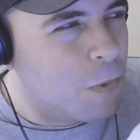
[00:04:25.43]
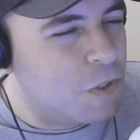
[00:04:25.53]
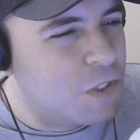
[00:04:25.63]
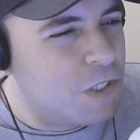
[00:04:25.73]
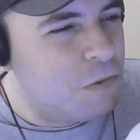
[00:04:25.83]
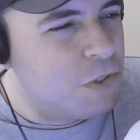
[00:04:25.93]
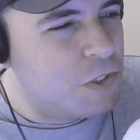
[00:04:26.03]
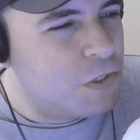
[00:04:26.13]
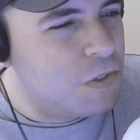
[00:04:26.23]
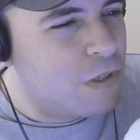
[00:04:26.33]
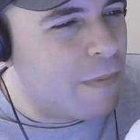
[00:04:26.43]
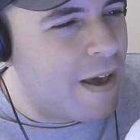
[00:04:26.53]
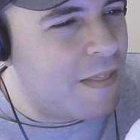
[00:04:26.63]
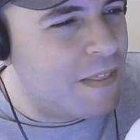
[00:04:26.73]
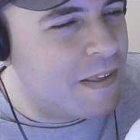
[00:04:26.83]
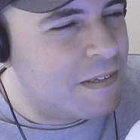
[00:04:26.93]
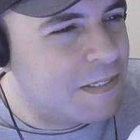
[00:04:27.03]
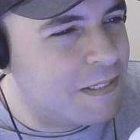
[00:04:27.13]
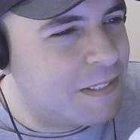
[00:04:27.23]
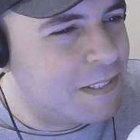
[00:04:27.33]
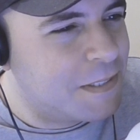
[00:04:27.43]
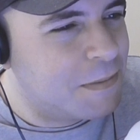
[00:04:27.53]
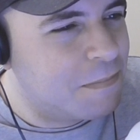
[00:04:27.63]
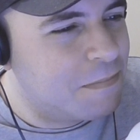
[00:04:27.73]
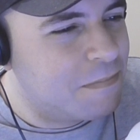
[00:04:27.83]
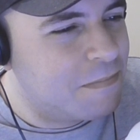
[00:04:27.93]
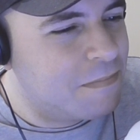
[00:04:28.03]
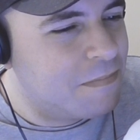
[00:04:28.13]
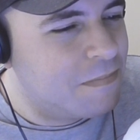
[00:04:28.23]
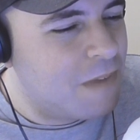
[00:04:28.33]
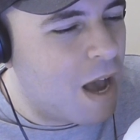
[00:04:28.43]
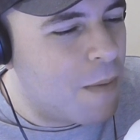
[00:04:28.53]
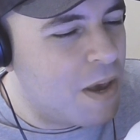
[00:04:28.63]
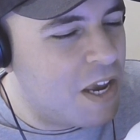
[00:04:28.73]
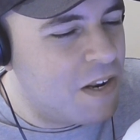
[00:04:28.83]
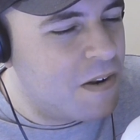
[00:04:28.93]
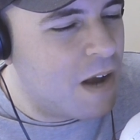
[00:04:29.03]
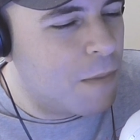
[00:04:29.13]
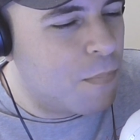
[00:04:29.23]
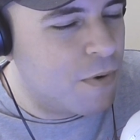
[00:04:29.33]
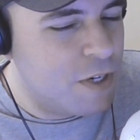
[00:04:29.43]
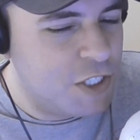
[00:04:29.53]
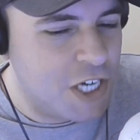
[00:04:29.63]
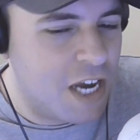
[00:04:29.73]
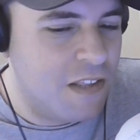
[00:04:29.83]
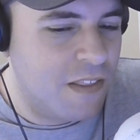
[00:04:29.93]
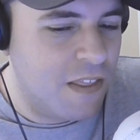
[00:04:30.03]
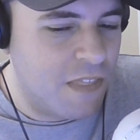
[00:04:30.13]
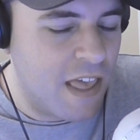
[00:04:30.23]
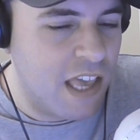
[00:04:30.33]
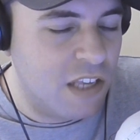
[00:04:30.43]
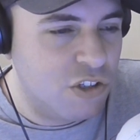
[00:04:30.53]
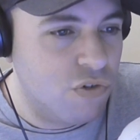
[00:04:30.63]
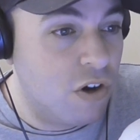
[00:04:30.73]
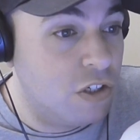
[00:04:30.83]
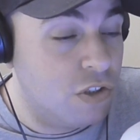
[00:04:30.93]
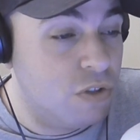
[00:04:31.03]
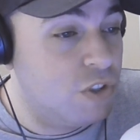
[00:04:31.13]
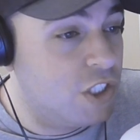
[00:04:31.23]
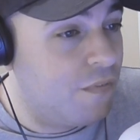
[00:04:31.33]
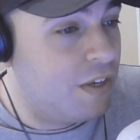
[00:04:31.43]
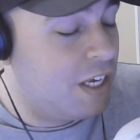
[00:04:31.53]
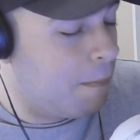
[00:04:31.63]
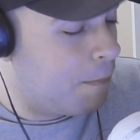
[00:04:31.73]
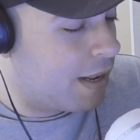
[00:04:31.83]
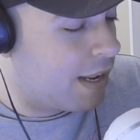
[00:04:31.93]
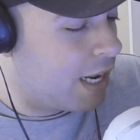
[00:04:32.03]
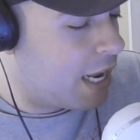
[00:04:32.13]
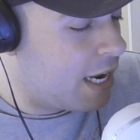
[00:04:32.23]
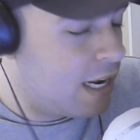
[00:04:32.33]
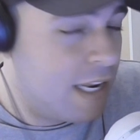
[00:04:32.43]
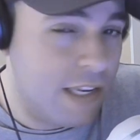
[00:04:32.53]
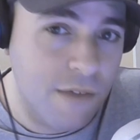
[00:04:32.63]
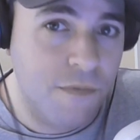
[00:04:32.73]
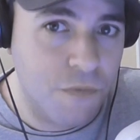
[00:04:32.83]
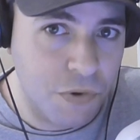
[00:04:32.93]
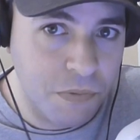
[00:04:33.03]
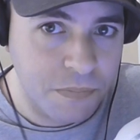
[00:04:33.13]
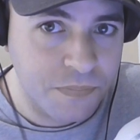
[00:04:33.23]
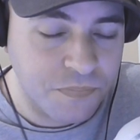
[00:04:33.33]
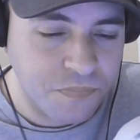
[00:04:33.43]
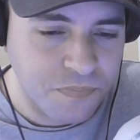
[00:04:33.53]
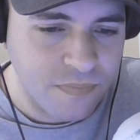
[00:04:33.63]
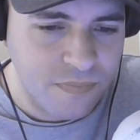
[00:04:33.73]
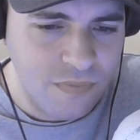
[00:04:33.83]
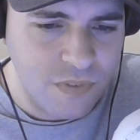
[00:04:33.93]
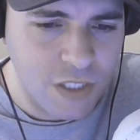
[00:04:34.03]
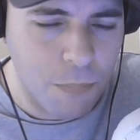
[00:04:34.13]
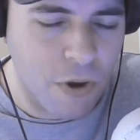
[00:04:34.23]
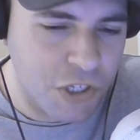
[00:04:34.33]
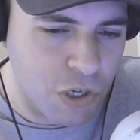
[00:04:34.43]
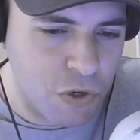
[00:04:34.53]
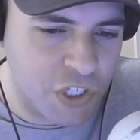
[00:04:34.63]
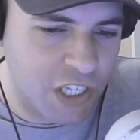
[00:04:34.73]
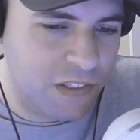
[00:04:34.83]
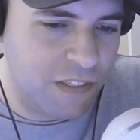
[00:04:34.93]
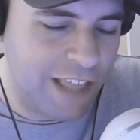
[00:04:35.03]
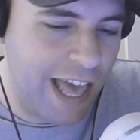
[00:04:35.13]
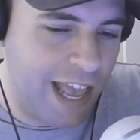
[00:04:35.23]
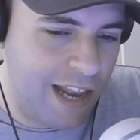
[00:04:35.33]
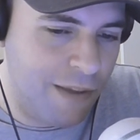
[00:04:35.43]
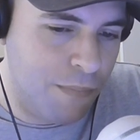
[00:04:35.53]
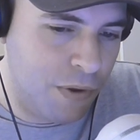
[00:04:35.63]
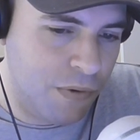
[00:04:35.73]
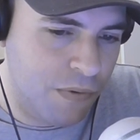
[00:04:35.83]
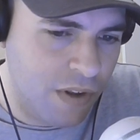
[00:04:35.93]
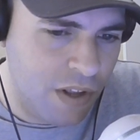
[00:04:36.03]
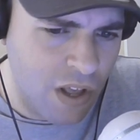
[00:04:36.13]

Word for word: Not so sure about this I mean, I appreciate that they're trying to do something completely different by using that element